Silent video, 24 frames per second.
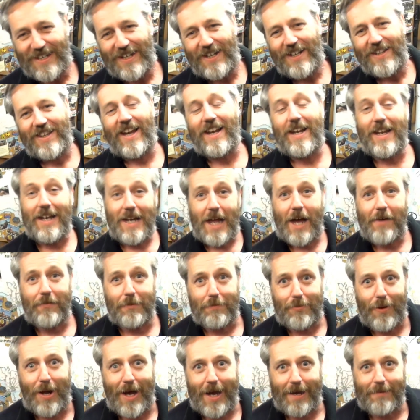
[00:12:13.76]
they didn't have a
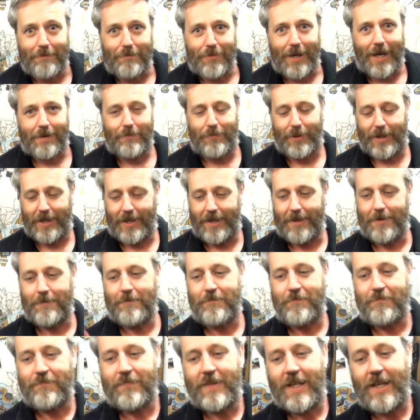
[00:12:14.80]
plain black pair.
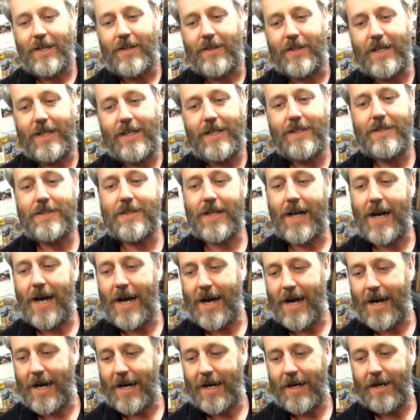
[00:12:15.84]
These
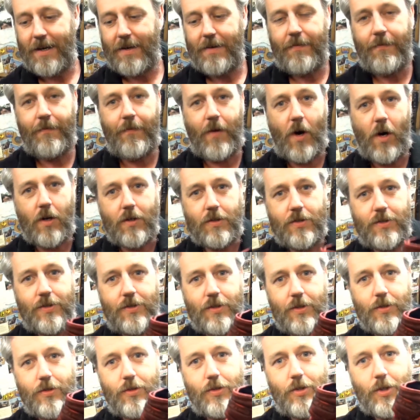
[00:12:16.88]
are
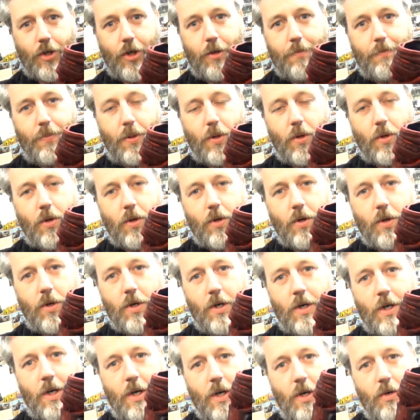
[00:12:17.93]
Fox Dirt Paw
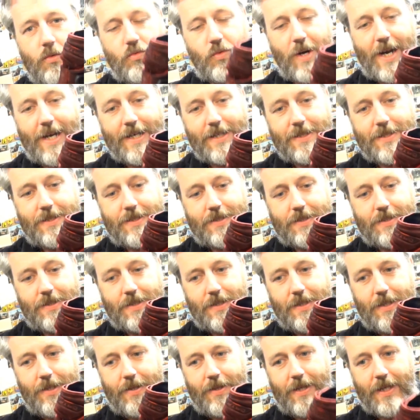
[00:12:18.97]
race
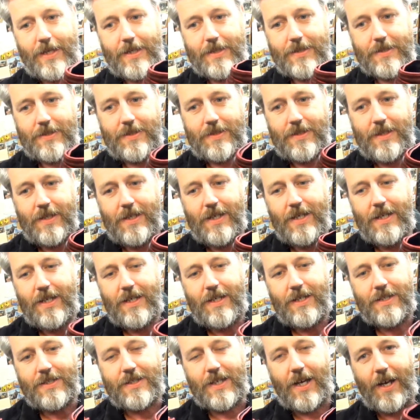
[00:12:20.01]
things.
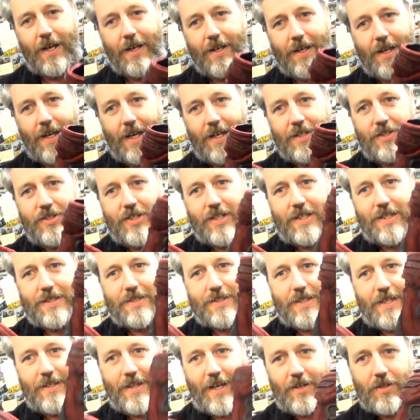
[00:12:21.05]
So as you can
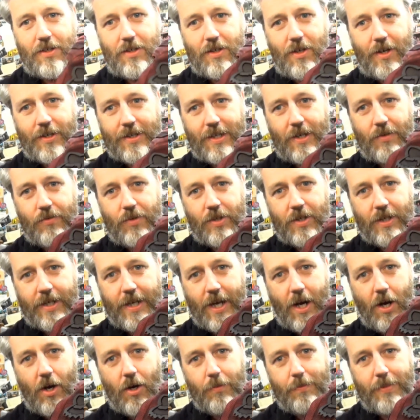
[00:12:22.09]
see, they look like they're really
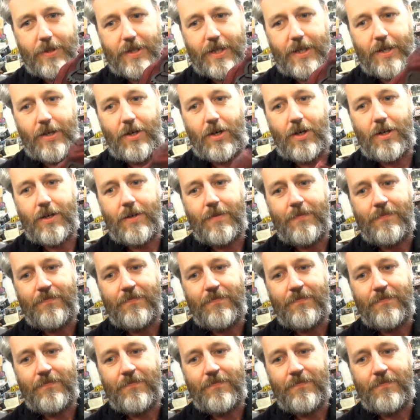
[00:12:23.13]
old, but they're not.